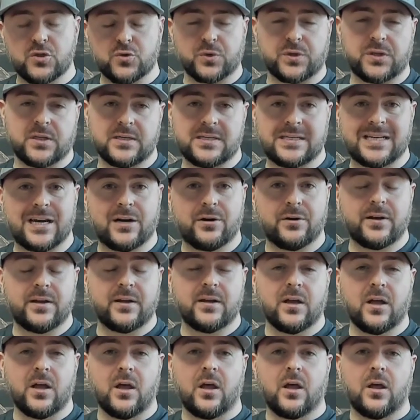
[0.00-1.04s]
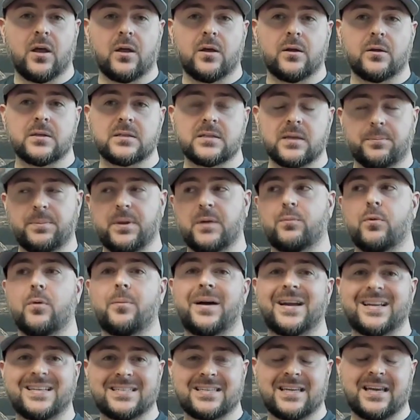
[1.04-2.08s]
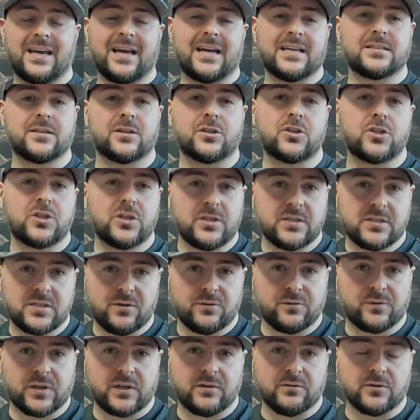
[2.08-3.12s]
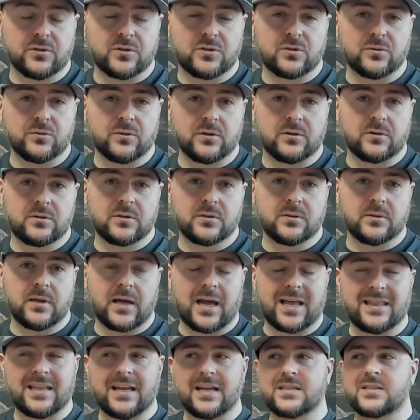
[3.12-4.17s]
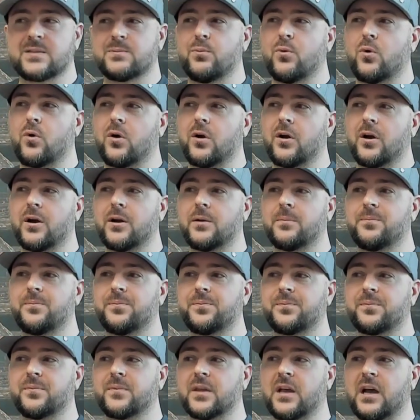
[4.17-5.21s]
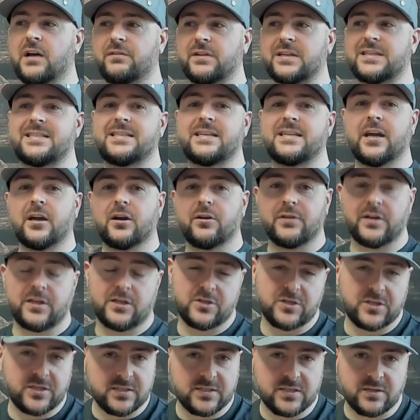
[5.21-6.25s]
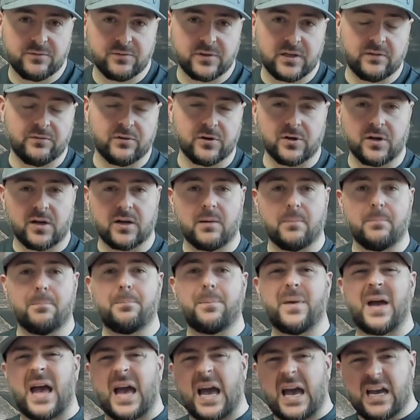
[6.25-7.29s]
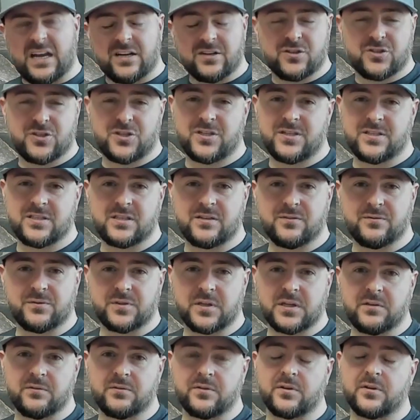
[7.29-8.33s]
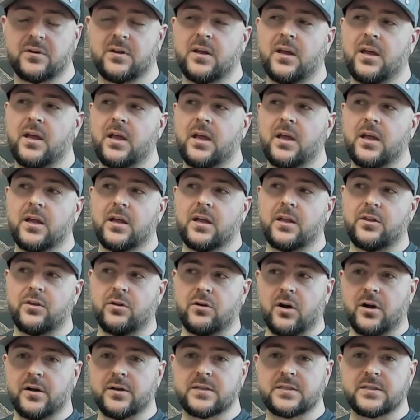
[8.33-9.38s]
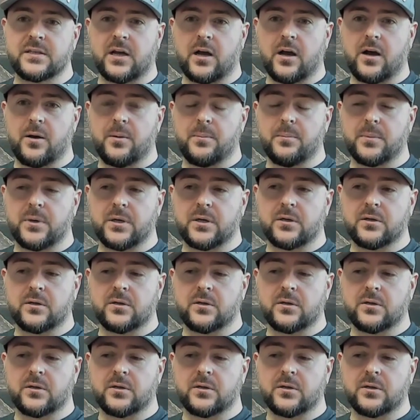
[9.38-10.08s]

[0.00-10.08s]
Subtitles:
with the dairy, some people might say has a cheesy flavor to it. And that's more of a dairy cheesy flavor, not a bad cheesy flavor. There are some